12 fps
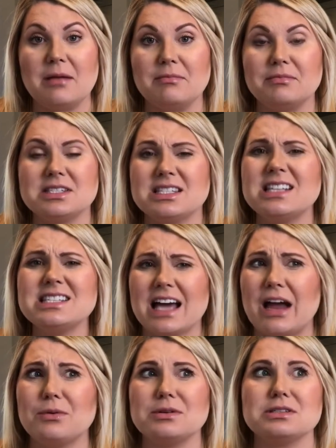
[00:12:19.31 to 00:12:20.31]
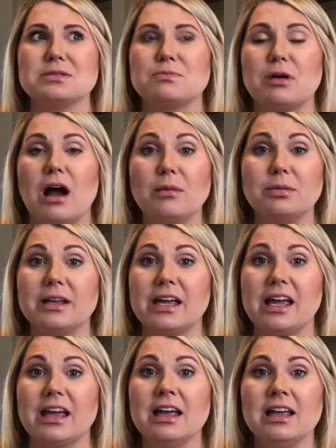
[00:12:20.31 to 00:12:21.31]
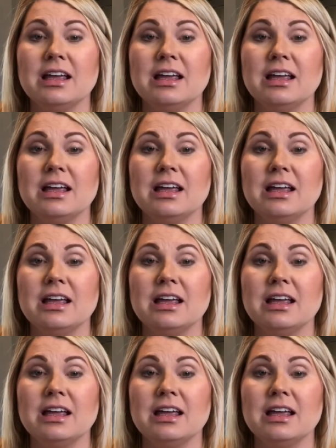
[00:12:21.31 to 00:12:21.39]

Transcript: Since I was probably